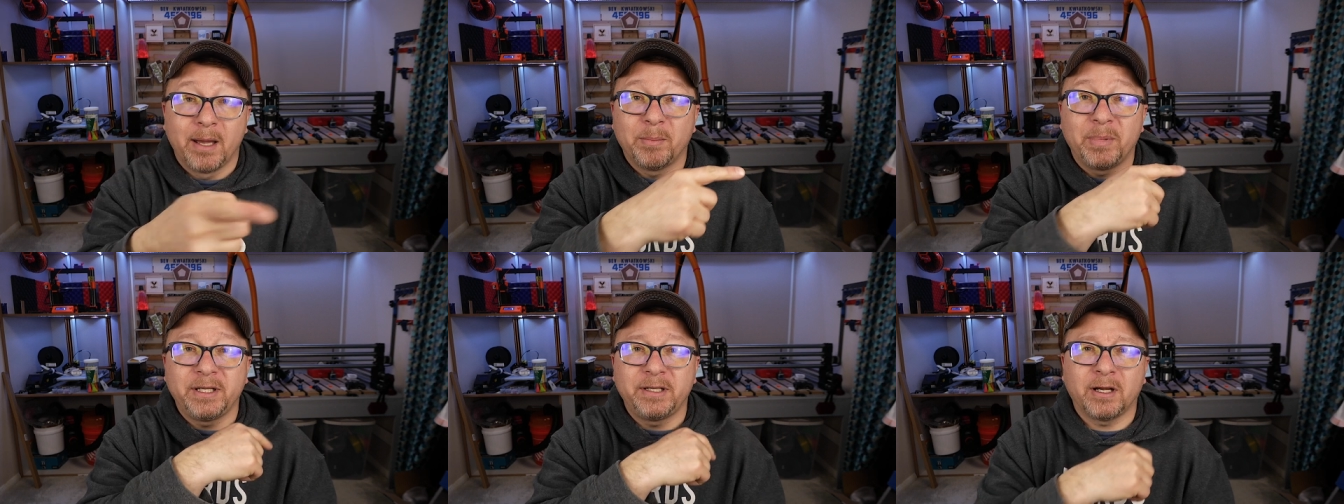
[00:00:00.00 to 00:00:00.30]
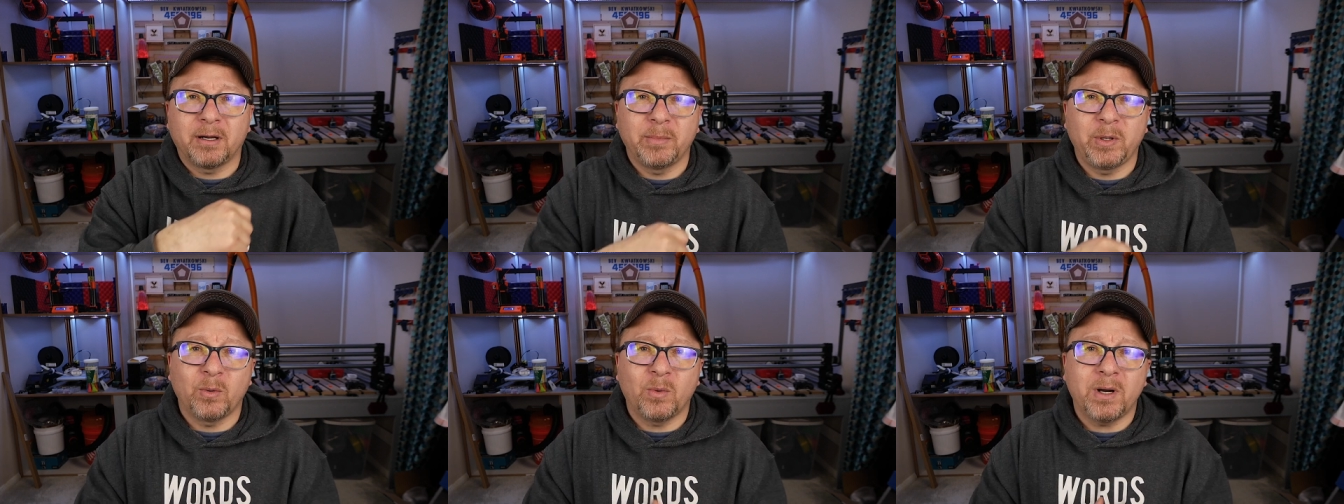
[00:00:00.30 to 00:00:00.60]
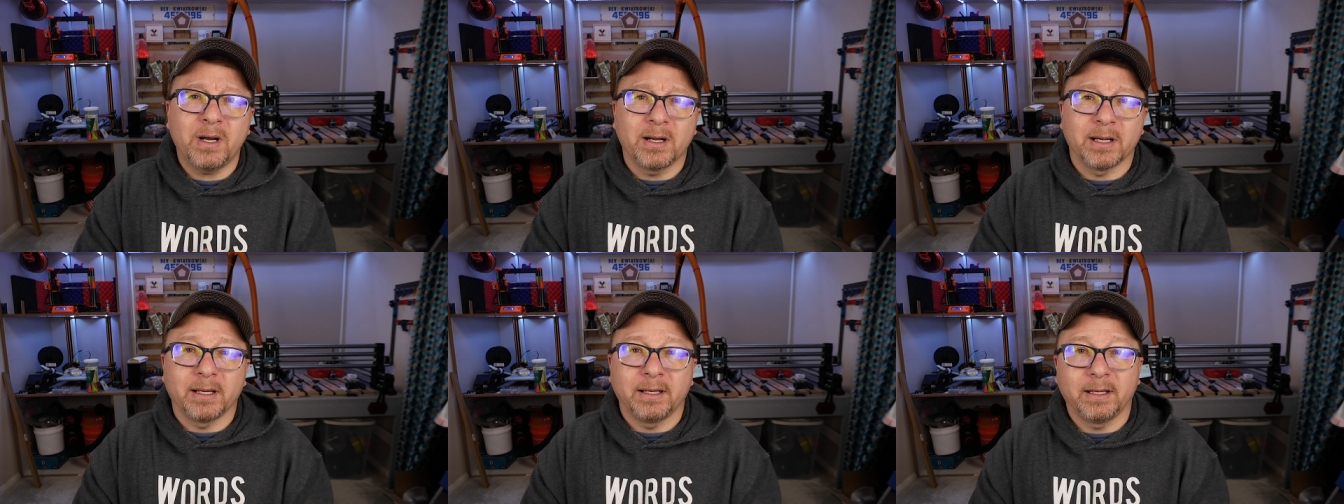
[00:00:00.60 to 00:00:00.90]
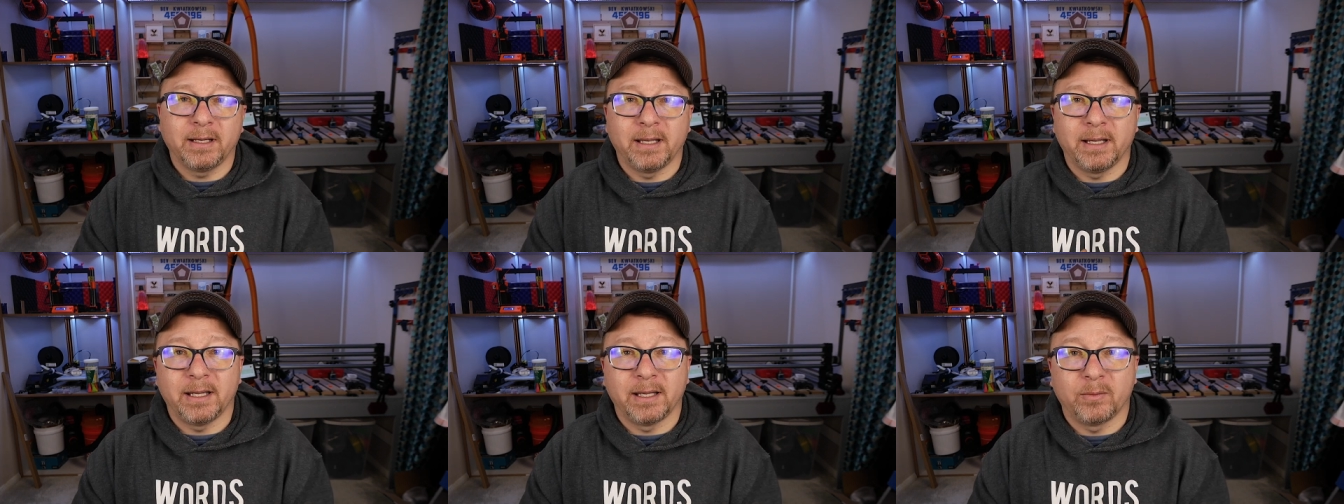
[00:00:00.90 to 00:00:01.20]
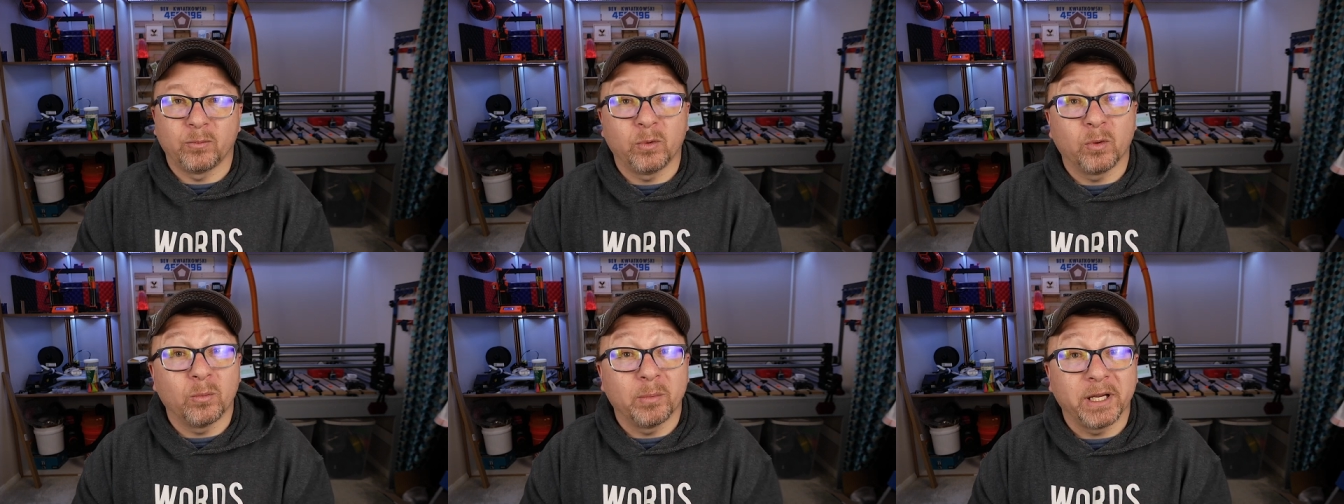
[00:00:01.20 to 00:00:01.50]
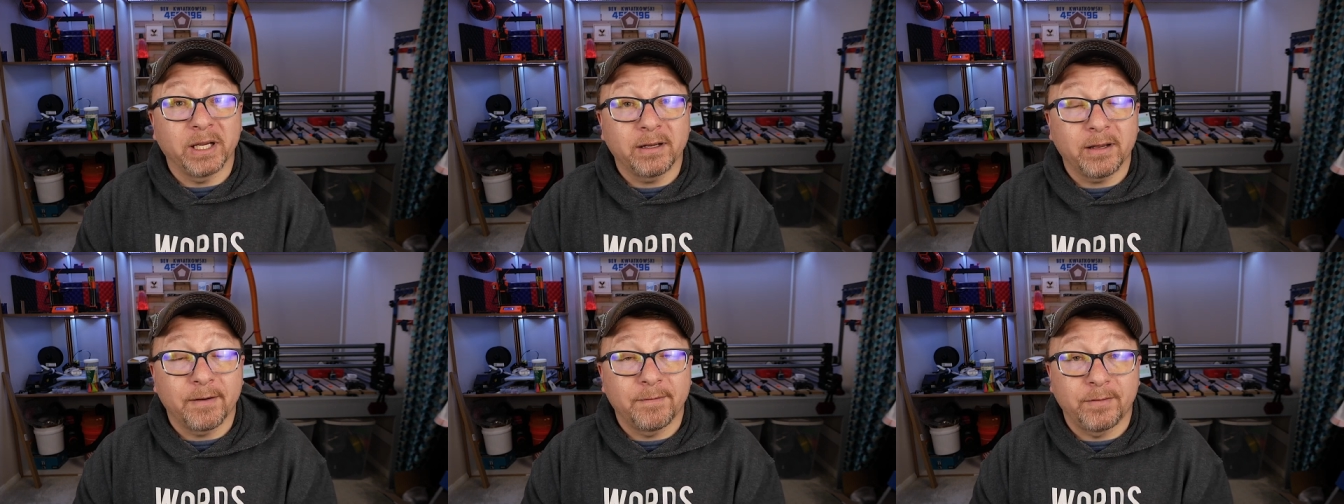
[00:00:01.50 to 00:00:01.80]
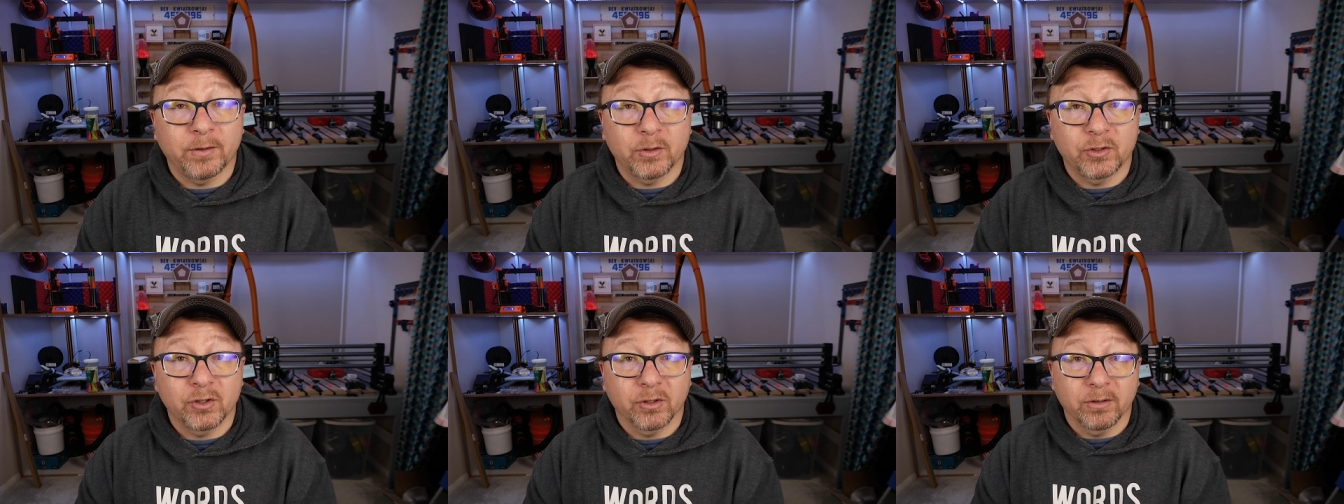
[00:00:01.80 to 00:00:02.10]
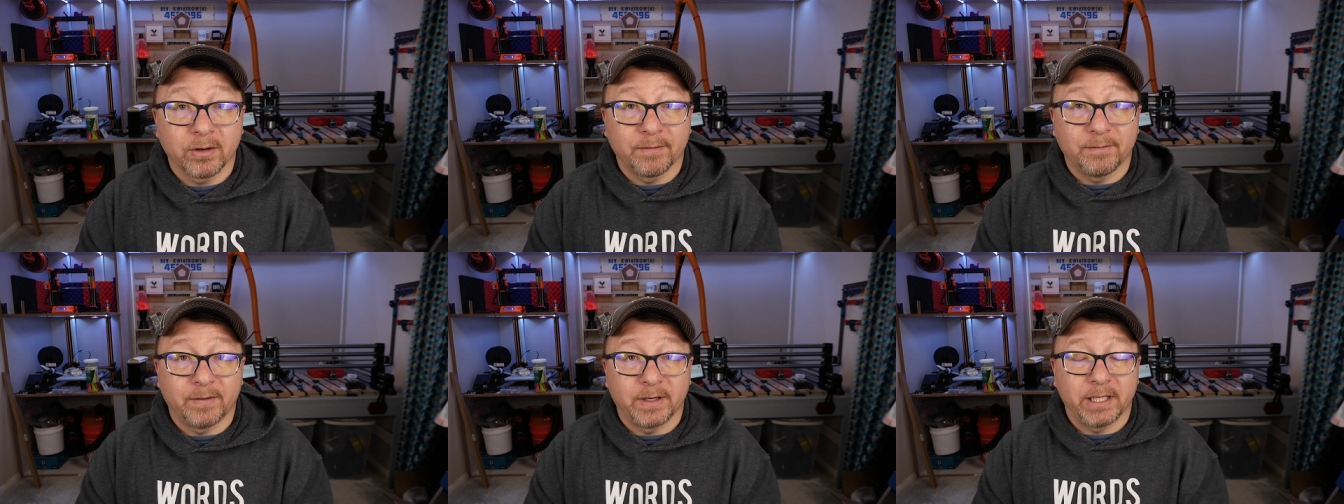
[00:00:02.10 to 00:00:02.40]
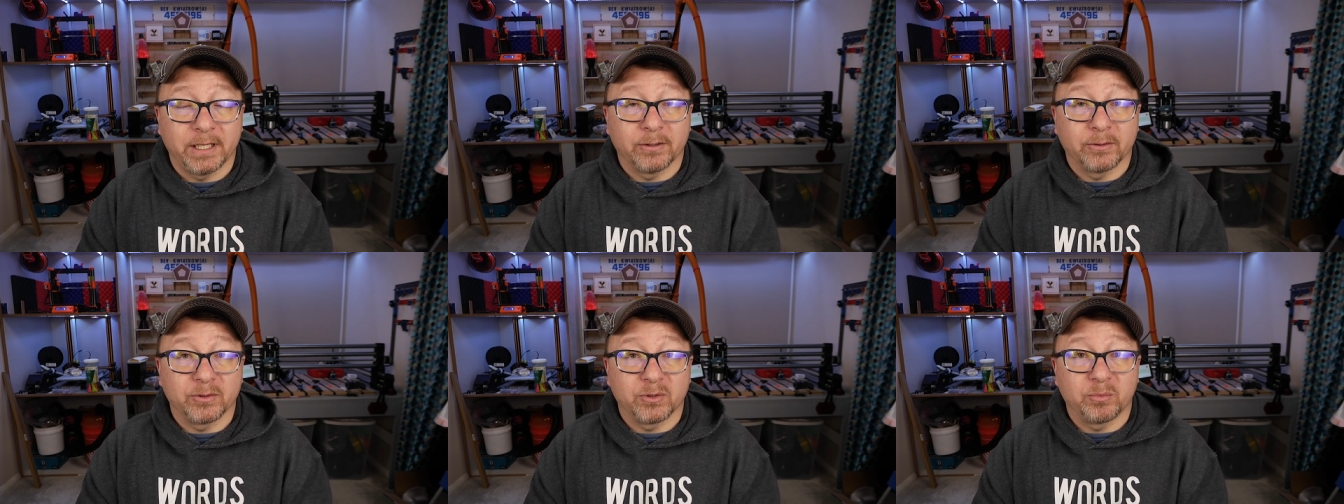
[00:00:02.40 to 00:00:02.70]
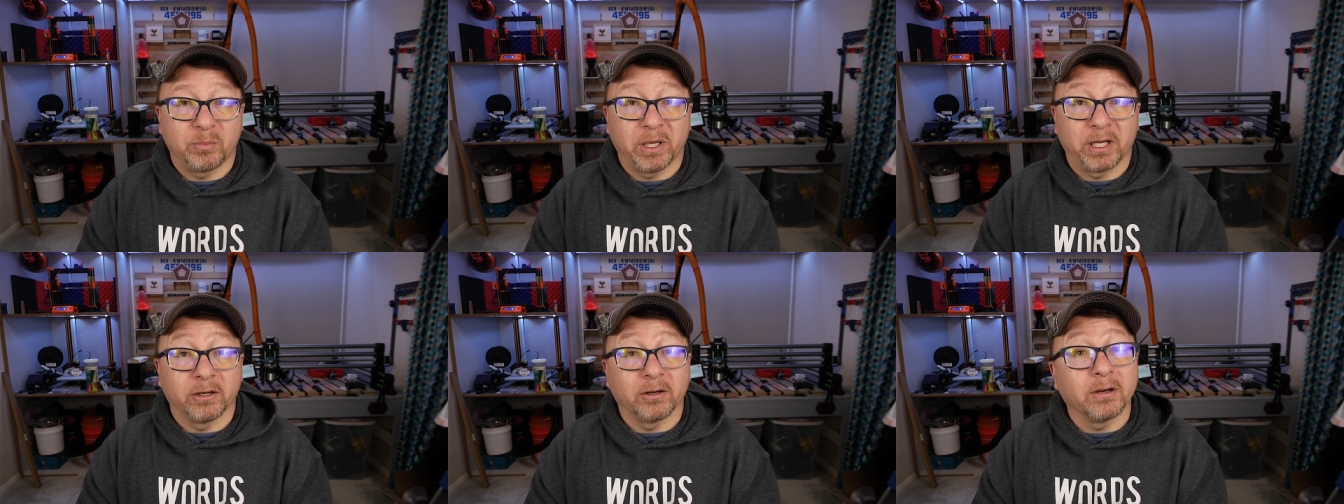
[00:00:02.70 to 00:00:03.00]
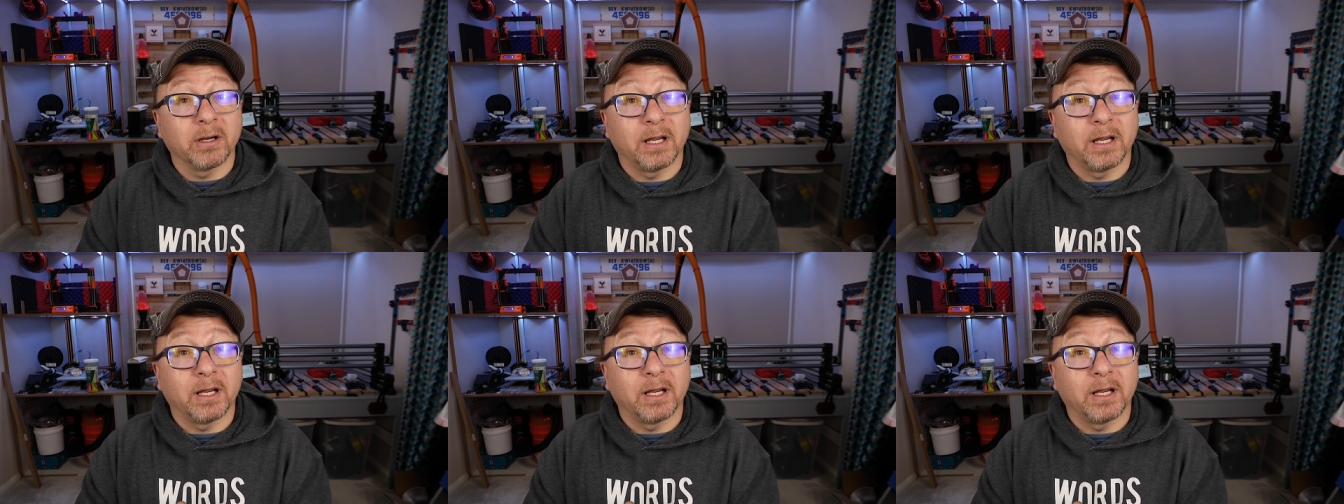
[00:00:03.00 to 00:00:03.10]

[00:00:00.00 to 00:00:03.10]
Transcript: but tell me why, and we'll make future videos better.